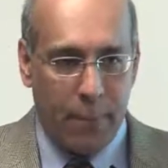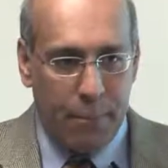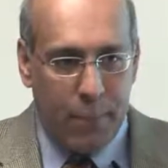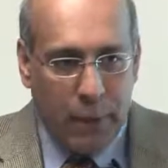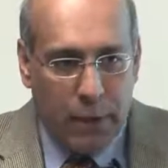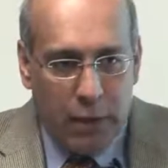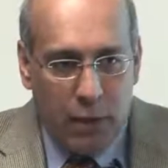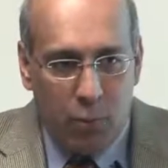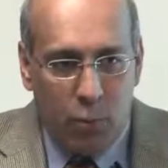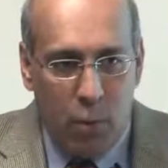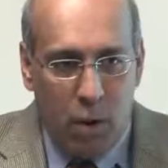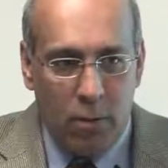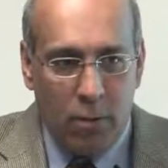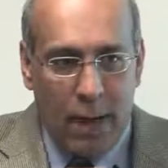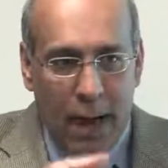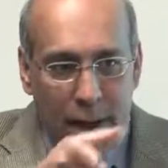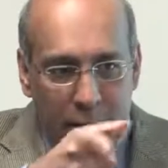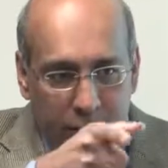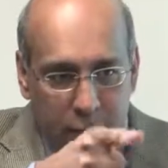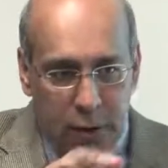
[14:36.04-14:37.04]
But you won't
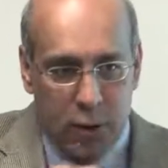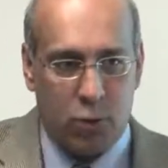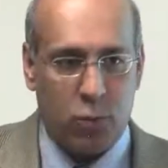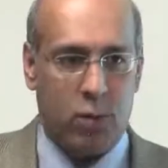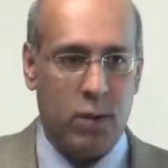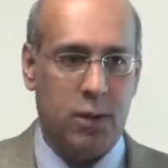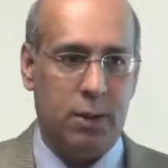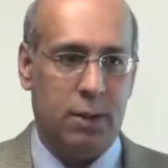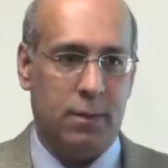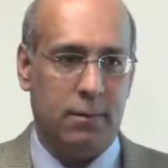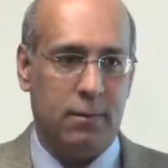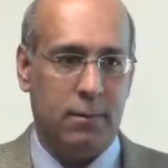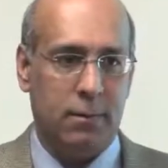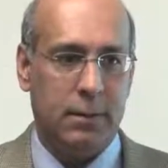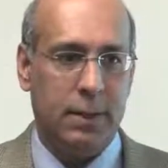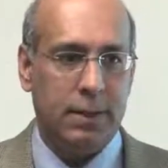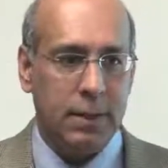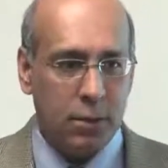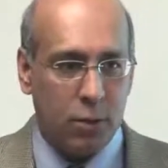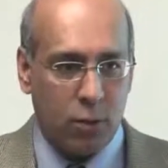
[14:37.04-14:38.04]
have distortion.
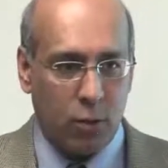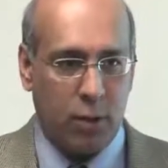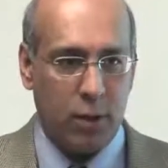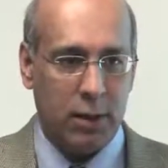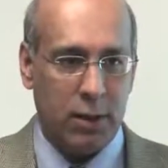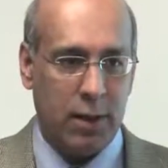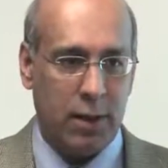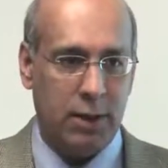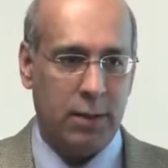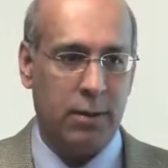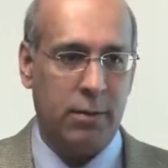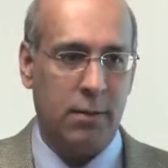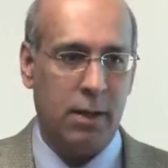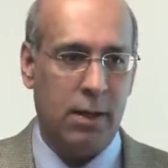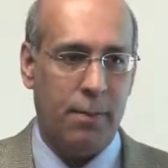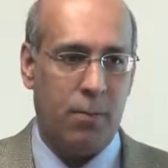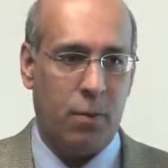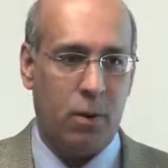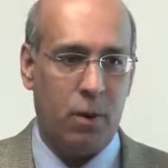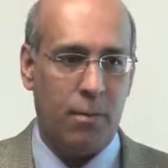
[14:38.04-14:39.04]
See, distortion is a
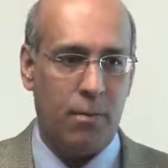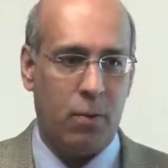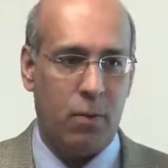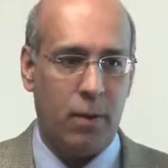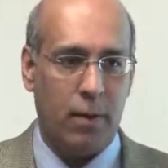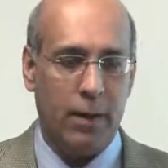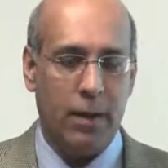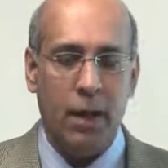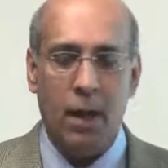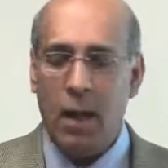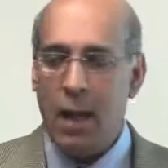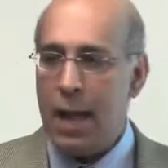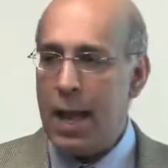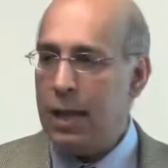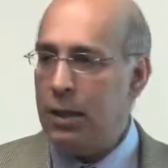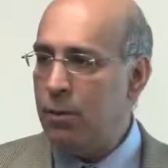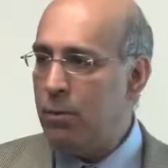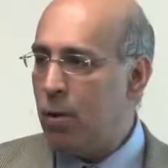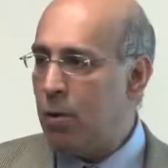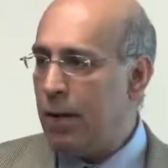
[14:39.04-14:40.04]
really important point.
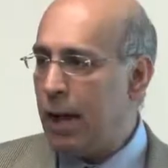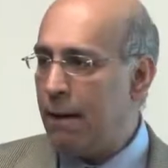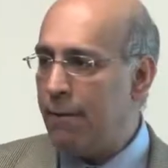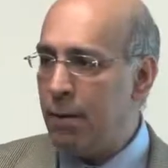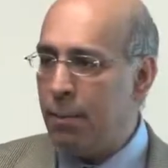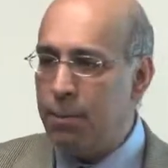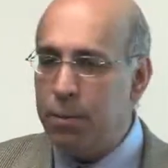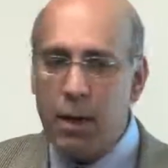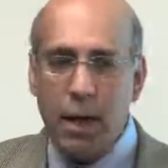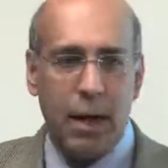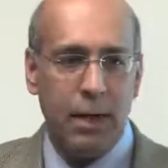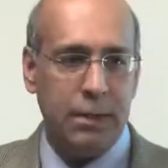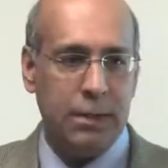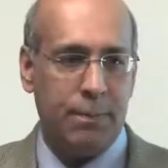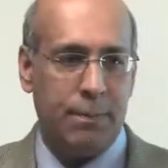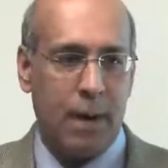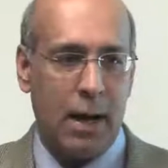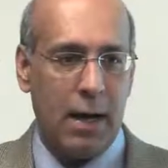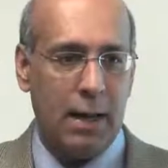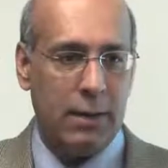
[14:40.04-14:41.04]
And you won't have a blind
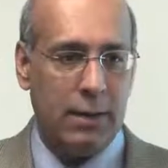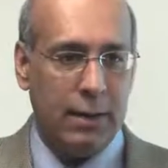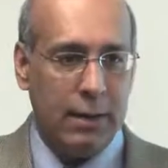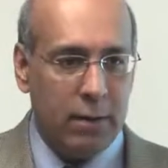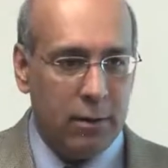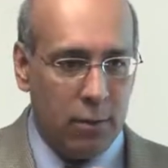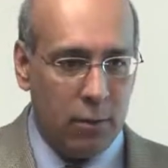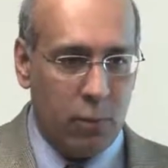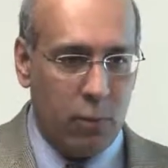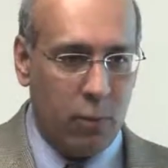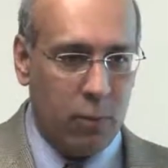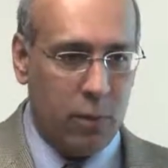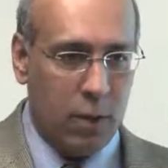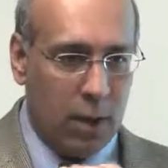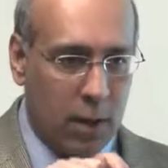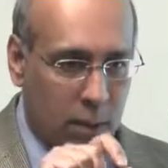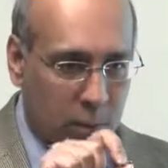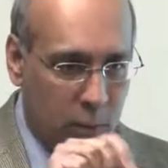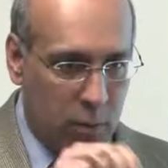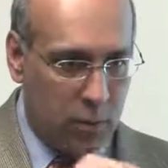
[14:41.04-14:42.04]
spot either
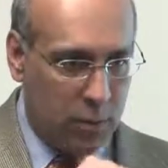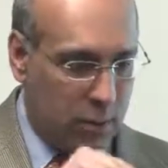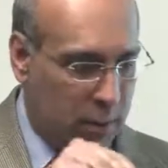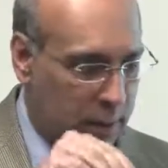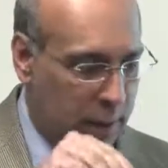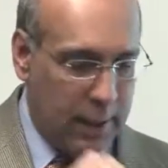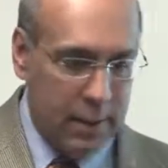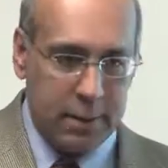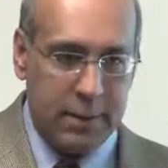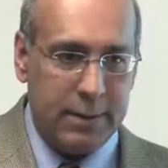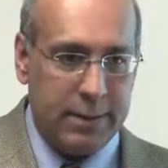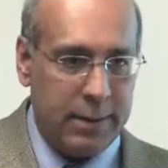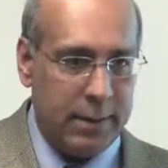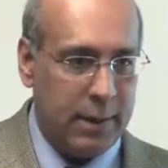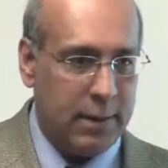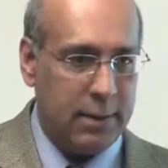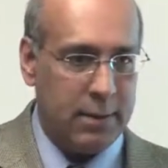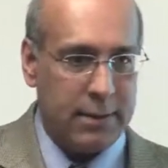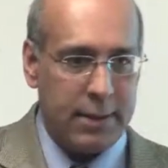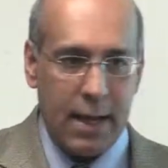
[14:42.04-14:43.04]
in,
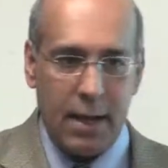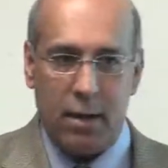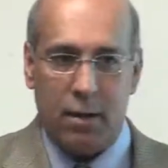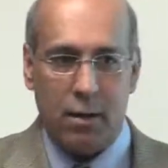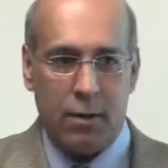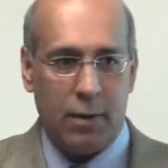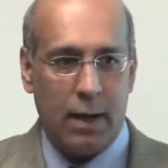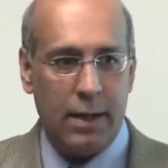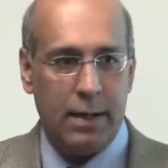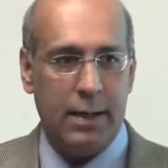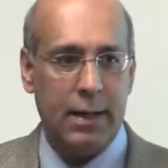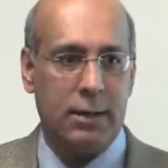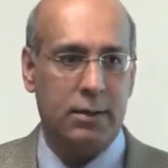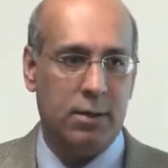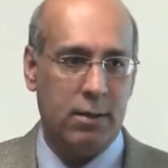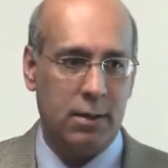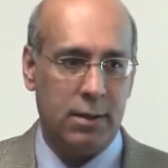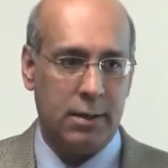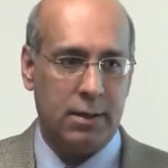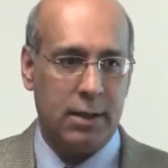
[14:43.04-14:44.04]
in the center or right next
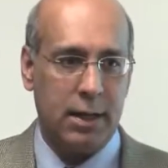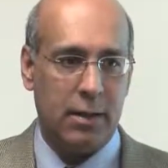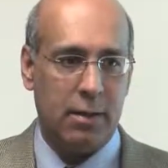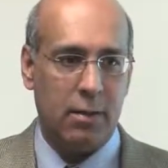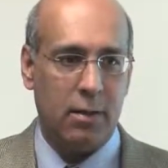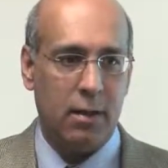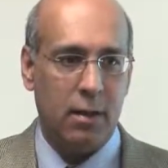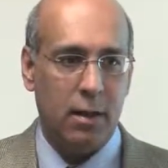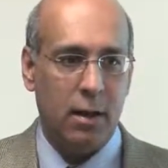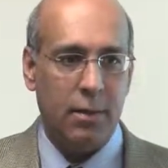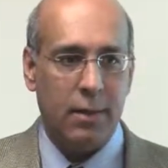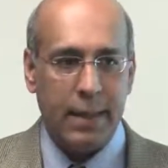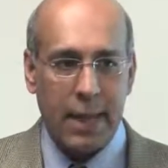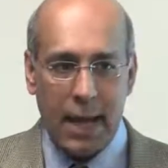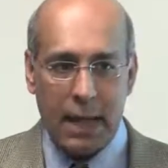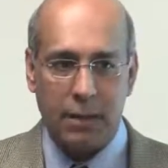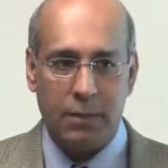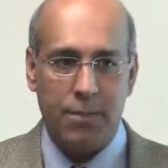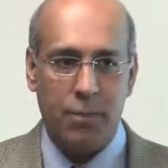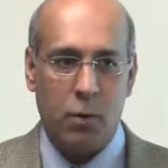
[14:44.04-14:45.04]
to the center.
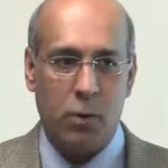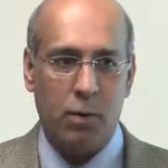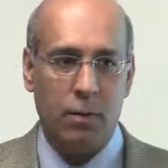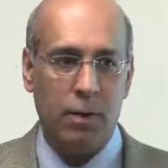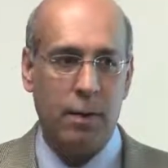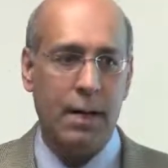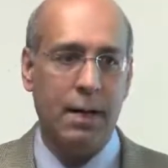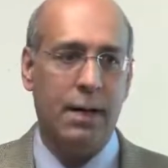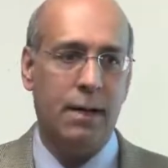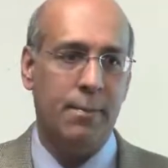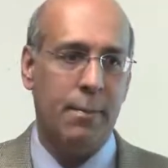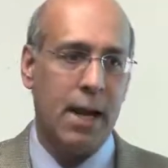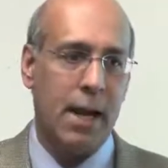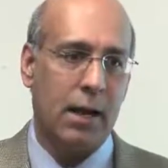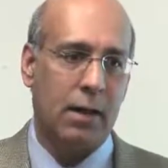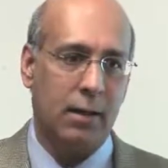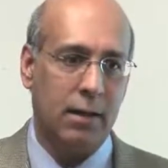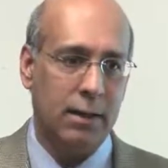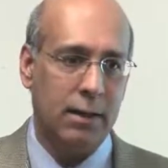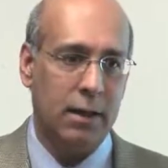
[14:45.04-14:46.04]
That's more related to
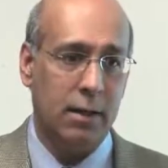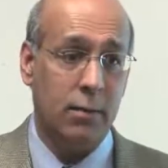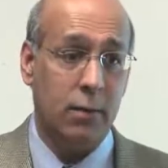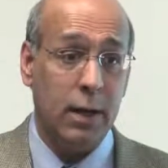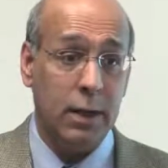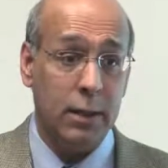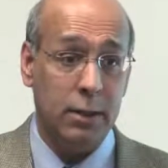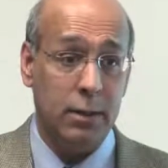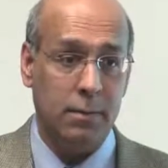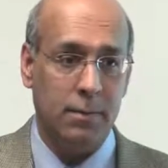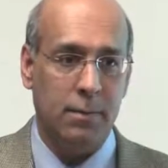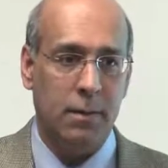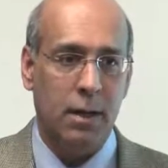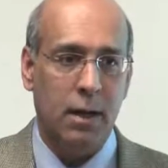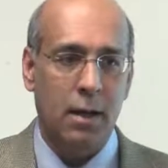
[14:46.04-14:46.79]
macular degeneration.